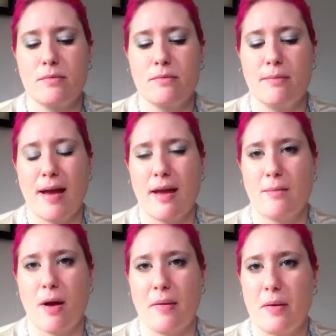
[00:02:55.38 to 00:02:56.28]
making
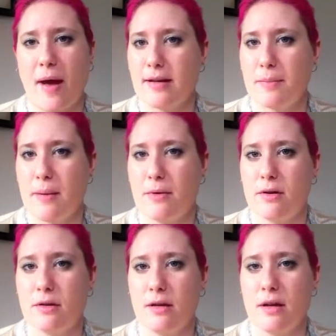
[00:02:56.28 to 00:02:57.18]
probably wax
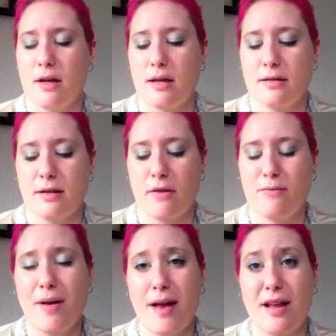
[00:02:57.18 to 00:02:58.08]
paper and stuff,
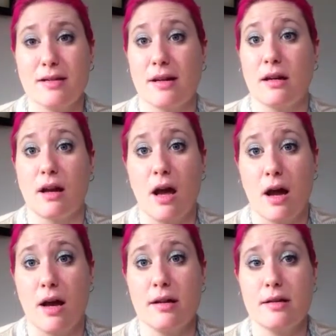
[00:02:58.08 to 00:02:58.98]
but it's a
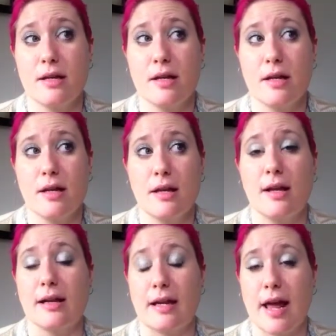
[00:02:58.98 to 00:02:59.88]
lot
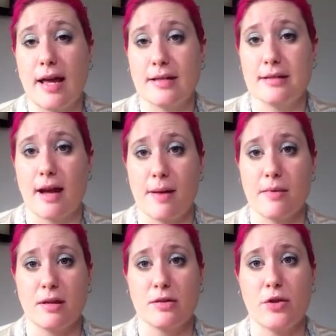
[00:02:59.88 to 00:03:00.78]
less time
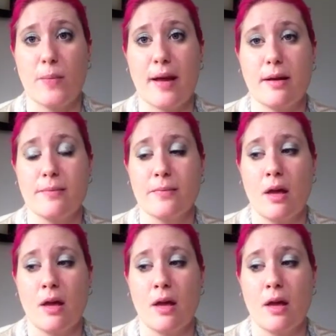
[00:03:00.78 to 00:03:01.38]
consuming.